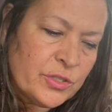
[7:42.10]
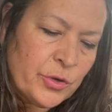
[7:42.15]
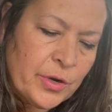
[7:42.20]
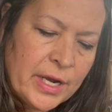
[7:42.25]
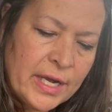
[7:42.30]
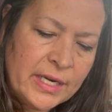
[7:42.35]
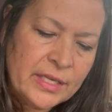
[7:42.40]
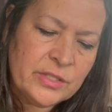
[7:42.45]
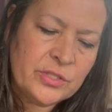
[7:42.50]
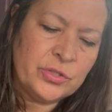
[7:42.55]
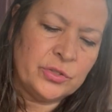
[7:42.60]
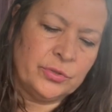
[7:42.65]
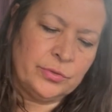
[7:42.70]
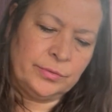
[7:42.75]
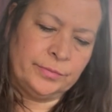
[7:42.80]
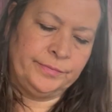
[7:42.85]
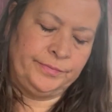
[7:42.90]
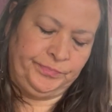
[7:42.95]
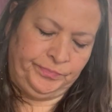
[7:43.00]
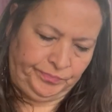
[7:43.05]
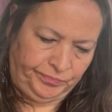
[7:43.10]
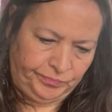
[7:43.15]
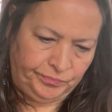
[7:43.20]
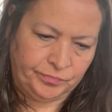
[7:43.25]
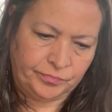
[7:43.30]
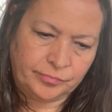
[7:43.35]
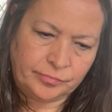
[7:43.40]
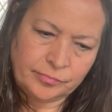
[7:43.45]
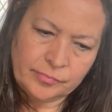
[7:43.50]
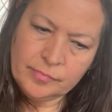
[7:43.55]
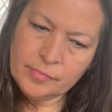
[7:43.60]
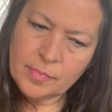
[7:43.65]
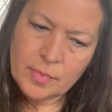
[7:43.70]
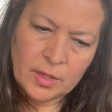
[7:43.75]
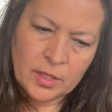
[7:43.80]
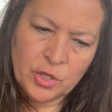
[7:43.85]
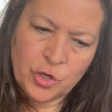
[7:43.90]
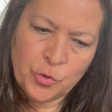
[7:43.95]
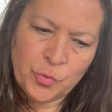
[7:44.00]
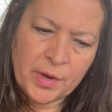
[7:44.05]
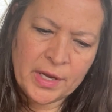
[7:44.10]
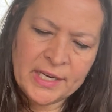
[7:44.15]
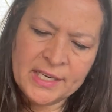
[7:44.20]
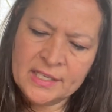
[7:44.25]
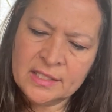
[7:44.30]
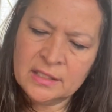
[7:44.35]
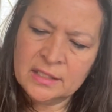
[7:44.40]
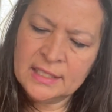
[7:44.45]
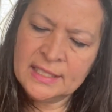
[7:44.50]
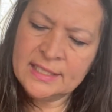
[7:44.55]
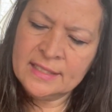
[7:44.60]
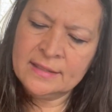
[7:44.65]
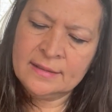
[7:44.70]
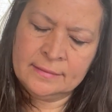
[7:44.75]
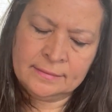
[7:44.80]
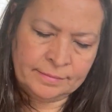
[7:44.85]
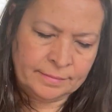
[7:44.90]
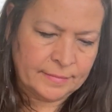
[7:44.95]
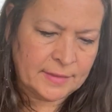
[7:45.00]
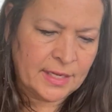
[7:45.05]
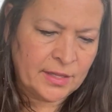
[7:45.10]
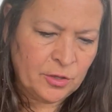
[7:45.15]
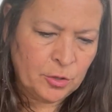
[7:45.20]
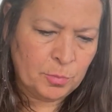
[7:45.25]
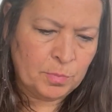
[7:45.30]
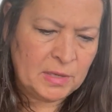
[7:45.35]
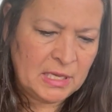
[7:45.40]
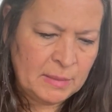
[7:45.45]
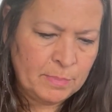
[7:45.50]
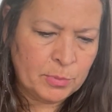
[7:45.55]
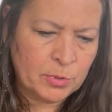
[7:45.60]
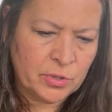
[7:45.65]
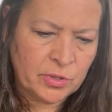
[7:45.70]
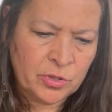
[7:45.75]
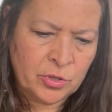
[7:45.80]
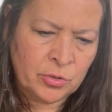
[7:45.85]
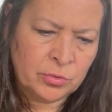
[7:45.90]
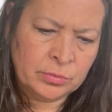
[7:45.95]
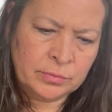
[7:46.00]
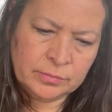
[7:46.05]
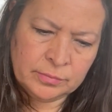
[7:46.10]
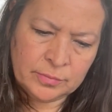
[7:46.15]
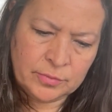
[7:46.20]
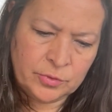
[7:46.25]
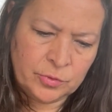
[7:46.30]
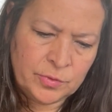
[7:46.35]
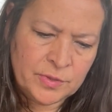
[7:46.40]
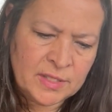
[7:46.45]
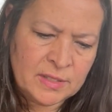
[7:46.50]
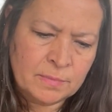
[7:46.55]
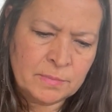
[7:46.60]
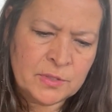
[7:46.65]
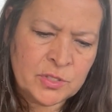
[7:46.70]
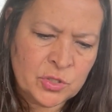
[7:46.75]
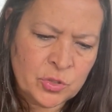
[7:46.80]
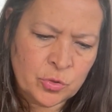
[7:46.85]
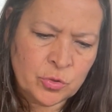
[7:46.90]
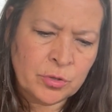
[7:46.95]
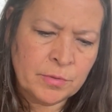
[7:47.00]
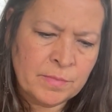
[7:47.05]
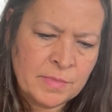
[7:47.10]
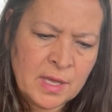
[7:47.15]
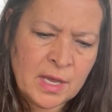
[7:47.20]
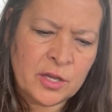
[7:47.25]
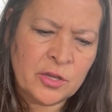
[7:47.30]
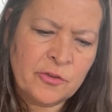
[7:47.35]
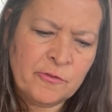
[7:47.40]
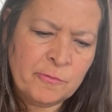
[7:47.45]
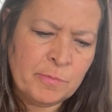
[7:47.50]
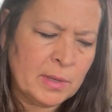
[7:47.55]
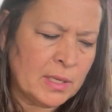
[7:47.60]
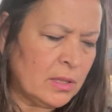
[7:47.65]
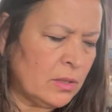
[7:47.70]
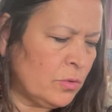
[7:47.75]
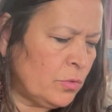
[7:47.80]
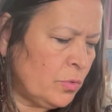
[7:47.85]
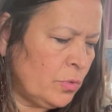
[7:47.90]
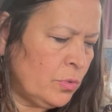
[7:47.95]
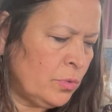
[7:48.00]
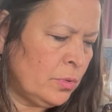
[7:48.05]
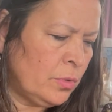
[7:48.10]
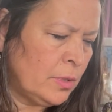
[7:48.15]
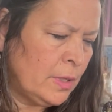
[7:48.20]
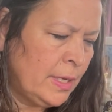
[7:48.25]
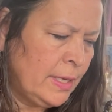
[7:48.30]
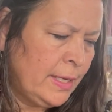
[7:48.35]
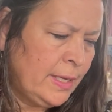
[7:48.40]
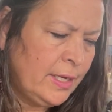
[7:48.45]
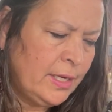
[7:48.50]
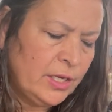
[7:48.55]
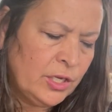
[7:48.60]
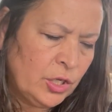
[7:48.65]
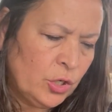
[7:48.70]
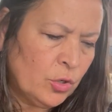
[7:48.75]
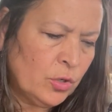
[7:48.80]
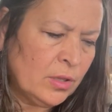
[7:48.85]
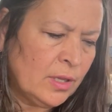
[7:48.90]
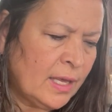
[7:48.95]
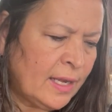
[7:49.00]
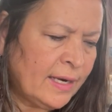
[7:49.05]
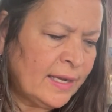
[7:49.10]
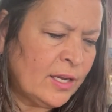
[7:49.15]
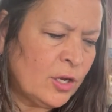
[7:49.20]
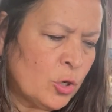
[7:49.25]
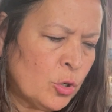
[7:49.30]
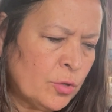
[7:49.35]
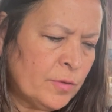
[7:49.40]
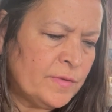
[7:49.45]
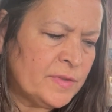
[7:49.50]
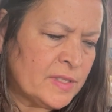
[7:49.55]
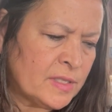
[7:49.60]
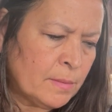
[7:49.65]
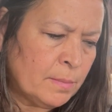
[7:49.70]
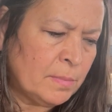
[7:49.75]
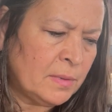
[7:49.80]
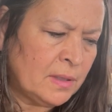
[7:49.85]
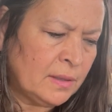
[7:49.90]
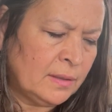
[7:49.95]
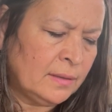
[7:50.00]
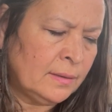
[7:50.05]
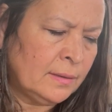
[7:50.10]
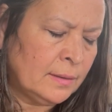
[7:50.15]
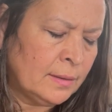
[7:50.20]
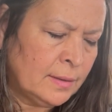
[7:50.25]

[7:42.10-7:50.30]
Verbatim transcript: gratitude. You're ready to lead other people though through some storm that you've been through. You're letting go of something.